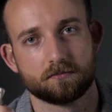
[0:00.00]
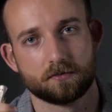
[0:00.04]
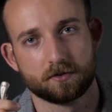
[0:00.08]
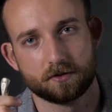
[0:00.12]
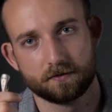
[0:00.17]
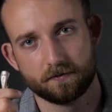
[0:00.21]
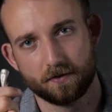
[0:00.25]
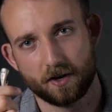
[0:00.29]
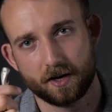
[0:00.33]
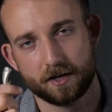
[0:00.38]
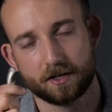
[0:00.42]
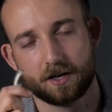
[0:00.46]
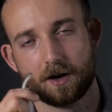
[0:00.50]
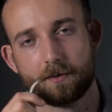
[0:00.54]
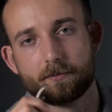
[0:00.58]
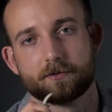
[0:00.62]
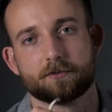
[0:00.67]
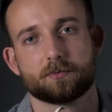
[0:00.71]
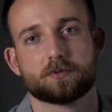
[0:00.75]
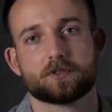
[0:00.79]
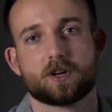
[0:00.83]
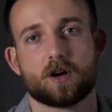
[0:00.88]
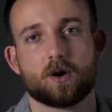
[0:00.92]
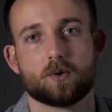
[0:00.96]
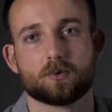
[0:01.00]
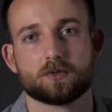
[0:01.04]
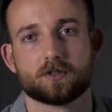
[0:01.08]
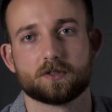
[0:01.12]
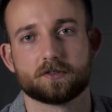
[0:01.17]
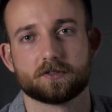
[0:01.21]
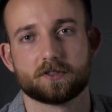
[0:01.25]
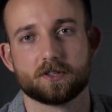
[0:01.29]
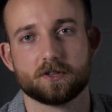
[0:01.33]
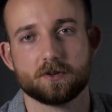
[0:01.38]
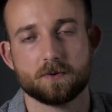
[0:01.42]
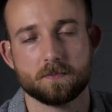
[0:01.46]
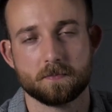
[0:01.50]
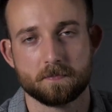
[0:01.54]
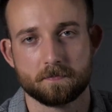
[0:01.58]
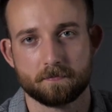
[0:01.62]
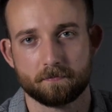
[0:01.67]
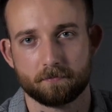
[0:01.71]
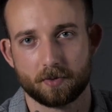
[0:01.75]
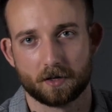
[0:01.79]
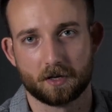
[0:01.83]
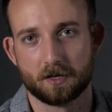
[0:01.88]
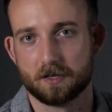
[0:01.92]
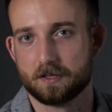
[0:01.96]
It's very comfortable to hold on to
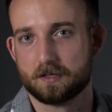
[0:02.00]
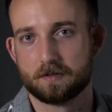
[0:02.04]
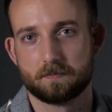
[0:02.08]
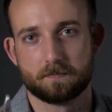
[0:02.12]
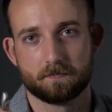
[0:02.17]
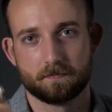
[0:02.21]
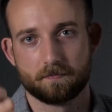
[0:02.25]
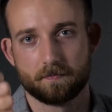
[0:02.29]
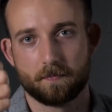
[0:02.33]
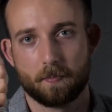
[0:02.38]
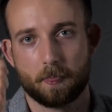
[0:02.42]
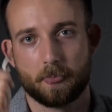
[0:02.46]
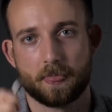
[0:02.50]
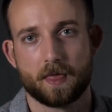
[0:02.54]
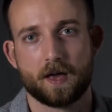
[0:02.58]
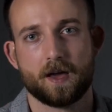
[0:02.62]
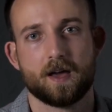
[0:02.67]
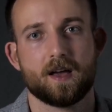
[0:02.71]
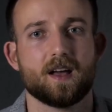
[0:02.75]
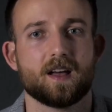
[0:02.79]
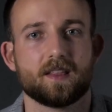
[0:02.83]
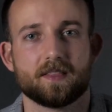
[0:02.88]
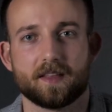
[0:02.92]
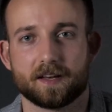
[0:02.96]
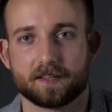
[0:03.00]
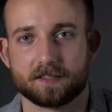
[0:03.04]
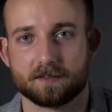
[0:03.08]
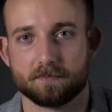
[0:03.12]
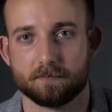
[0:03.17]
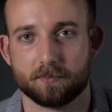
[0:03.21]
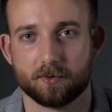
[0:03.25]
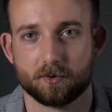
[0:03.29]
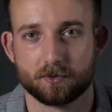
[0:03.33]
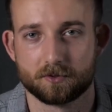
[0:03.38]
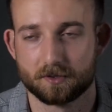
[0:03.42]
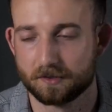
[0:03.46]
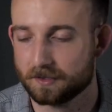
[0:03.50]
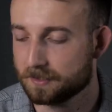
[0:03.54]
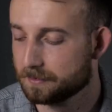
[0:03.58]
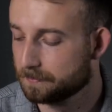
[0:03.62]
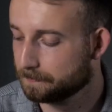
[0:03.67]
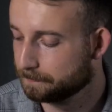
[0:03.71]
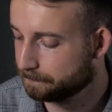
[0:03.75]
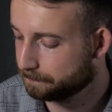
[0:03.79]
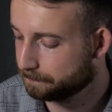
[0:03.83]
because that's important.